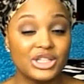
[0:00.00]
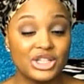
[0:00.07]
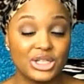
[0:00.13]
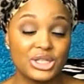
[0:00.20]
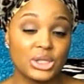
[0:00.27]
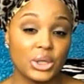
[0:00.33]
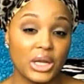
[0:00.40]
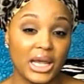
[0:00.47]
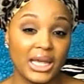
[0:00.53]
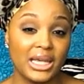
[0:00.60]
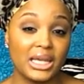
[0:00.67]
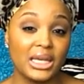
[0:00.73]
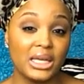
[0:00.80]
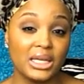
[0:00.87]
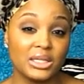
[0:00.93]
just so that
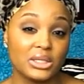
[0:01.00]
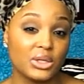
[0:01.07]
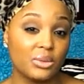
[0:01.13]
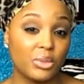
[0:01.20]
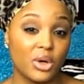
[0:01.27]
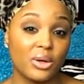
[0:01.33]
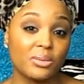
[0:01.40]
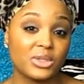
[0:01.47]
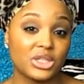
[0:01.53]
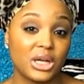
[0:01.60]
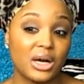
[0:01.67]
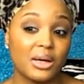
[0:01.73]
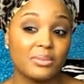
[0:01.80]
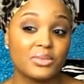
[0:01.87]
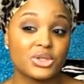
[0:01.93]
he can get to the
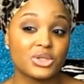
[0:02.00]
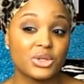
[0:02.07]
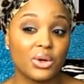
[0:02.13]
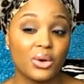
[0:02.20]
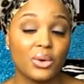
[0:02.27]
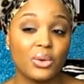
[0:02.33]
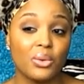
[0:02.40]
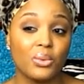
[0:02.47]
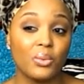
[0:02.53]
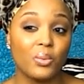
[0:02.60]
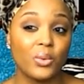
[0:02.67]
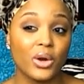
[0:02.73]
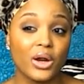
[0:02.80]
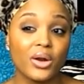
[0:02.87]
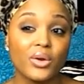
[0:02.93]
barbershop so
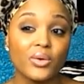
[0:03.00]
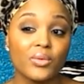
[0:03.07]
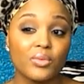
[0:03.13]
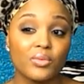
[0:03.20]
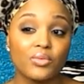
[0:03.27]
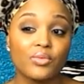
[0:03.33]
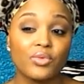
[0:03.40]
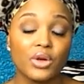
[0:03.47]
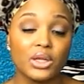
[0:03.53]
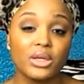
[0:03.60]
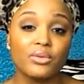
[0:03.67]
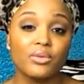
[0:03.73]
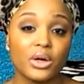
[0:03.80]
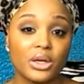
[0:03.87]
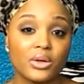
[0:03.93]
we're
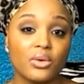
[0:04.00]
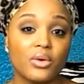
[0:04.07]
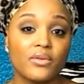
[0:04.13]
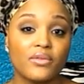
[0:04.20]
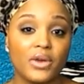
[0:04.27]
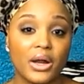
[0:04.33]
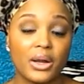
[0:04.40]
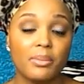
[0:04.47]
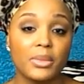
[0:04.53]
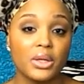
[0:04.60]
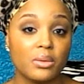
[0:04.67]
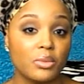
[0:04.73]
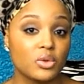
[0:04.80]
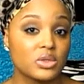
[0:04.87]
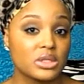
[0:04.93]
really running on very
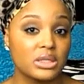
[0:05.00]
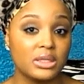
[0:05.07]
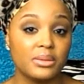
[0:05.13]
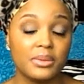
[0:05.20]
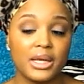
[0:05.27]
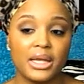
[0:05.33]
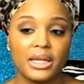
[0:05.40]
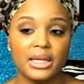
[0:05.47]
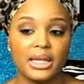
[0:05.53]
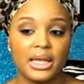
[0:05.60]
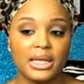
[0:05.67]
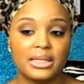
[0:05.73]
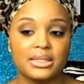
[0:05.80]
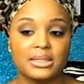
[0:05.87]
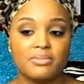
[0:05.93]
minimal sleep and
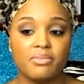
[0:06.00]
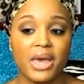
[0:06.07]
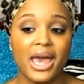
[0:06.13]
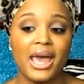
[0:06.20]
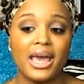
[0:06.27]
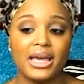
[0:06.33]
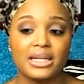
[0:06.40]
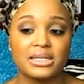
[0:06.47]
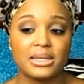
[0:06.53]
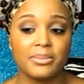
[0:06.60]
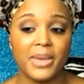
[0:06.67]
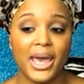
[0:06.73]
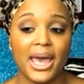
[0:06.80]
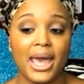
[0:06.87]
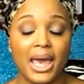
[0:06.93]
it's bad it's a
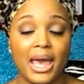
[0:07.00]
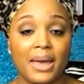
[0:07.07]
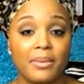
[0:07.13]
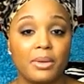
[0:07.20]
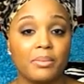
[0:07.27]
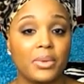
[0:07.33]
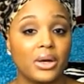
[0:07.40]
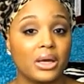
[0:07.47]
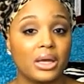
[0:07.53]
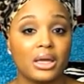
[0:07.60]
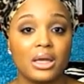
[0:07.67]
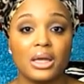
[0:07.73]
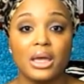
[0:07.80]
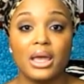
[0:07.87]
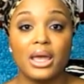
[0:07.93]
bad habit
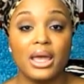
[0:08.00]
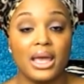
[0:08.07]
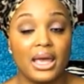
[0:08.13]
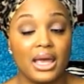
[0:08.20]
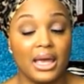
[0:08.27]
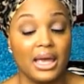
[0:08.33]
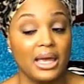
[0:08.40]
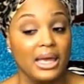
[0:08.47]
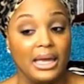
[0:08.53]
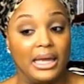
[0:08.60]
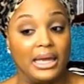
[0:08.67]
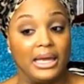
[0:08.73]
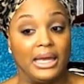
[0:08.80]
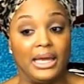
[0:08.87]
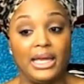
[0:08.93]
but
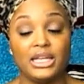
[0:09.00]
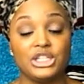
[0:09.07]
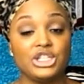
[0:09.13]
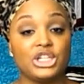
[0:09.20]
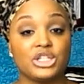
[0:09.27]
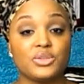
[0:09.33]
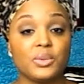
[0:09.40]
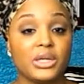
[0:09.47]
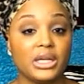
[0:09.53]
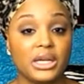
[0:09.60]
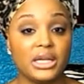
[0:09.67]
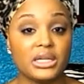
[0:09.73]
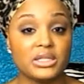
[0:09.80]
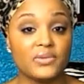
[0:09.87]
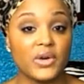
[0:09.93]
it's just what it
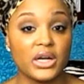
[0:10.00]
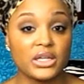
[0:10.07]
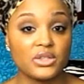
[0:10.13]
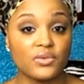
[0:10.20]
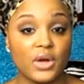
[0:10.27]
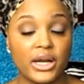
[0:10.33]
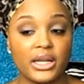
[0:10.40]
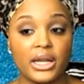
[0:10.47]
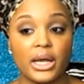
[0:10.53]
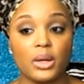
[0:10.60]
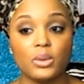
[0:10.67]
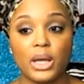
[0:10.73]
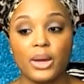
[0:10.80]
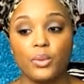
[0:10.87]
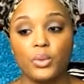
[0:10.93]
is for us right
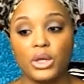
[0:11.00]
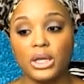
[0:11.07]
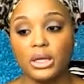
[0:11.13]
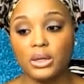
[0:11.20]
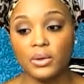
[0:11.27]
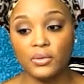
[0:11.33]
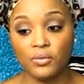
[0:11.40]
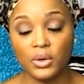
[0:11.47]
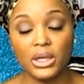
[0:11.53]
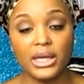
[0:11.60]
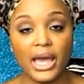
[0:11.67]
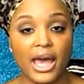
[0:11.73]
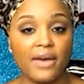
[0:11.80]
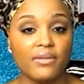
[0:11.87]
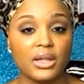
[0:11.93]
now. Like we
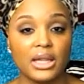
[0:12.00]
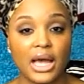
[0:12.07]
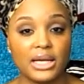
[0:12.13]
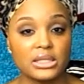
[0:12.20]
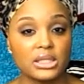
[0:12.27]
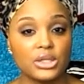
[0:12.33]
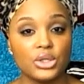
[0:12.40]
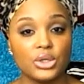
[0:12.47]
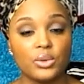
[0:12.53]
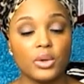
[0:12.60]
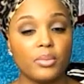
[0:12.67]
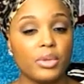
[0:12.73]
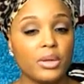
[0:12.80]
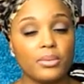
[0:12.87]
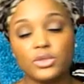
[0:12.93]
really have a lot to do,
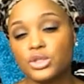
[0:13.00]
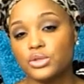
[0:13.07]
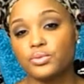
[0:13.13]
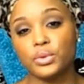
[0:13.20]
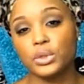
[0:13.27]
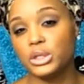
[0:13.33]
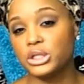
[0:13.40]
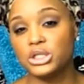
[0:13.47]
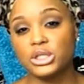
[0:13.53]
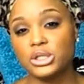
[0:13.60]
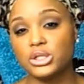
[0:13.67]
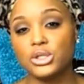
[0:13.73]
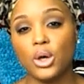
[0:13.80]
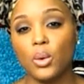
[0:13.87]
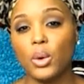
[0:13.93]
and people just really
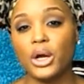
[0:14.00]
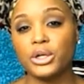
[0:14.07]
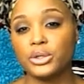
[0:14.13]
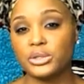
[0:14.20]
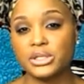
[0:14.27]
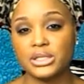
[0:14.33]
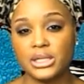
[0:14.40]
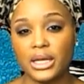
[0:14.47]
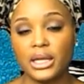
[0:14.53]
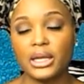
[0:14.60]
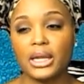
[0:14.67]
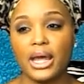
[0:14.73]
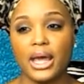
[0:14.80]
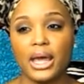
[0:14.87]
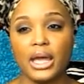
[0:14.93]
just don't
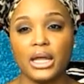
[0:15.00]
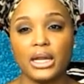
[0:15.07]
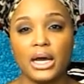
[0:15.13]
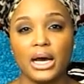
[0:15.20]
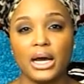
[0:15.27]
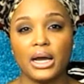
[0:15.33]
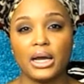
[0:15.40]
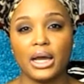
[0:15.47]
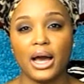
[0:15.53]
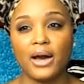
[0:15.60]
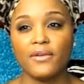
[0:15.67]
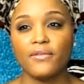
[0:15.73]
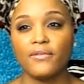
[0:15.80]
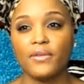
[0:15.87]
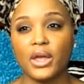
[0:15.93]
understand that. And I,
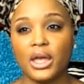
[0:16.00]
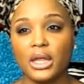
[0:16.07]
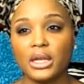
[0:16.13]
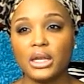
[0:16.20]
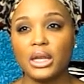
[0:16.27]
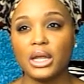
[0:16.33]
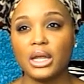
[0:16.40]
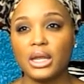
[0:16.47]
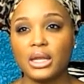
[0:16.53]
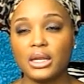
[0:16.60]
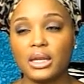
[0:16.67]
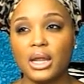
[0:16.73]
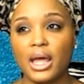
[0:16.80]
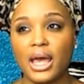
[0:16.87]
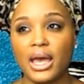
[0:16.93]
I, and
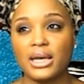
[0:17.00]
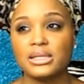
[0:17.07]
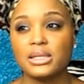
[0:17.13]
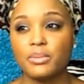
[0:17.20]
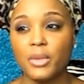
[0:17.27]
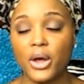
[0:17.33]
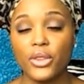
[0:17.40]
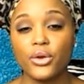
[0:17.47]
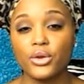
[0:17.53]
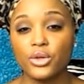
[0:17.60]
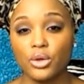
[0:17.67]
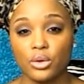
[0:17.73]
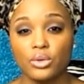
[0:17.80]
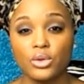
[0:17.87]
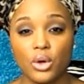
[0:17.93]
and as a mother,
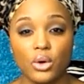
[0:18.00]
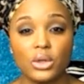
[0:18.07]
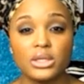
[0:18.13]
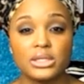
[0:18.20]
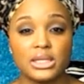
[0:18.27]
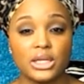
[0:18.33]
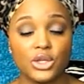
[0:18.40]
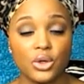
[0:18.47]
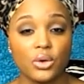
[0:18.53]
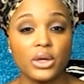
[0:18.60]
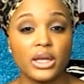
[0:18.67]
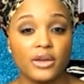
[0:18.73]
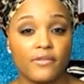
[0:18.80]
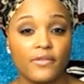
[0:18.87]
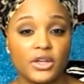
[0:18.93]
you'll notice and
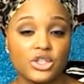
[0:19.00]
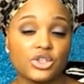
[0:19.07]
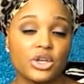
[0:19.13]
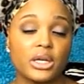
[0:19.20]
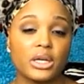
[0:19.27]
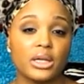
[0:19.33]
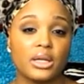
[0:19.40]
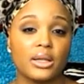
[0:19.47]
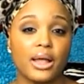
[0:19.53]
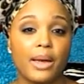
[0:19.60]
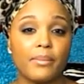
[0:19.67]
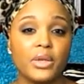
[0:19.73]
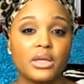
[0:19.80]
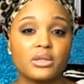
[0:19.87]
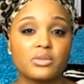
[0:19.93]
you'll get frustrated a
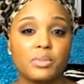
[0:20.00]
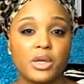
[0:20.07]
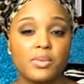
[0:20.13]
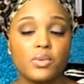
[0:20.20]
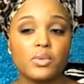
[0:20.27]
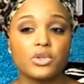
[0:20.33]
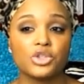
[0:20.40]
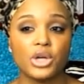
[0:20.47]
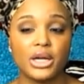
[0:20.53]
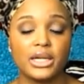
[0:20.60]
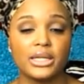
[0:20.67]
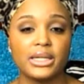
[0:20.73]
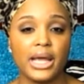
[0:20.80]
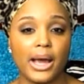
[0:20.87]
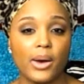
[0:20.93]
lot because people will
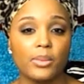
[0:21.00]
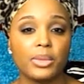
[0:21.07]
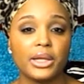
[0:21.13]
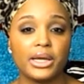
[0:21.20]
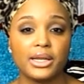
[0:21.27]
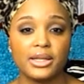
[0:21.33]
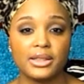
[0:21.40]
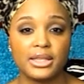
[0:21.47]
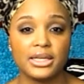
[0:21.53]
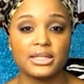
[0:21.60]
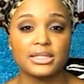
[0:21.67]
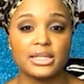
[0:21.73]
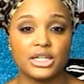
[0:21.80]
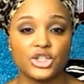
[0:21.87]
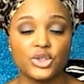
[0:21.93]
try to downplay the
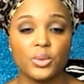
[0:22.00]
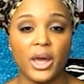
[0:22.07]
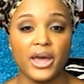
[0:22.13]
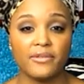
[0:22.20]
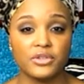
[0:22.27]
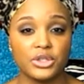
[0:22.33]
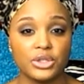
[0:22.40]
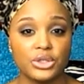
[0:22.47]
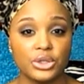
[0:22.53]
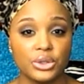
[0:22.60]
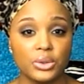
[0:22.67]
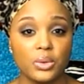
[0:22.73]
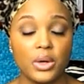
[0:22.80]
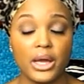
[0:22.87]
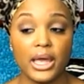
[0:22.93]
things that you have to
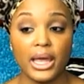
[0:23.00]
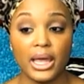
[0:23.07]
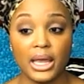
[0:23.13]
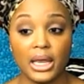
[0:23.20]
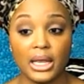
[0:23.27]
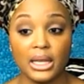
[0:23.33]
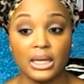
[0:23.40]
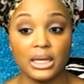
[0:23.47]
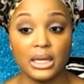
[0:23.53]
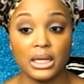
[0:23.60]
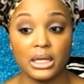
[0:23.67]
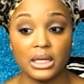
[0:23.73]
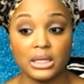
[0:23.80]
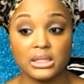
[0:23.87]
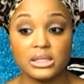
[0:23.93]
do, and
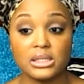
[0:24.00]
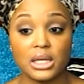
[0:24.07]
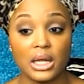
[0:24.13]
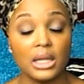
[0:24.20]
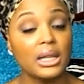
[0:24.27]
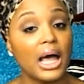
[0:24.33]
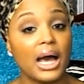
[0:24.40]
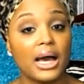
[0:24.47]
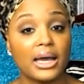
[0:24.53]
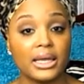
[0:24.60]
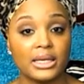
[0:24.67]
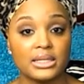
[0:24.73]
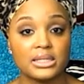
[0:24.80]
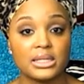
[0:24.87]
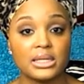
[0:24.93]
it's a lot.
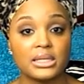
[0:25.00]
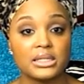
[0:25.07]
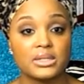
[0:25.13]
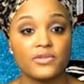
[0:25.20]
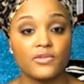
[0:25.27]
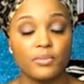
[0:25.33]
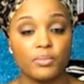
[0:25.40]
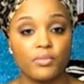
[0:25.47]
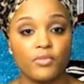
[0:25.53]
It's it's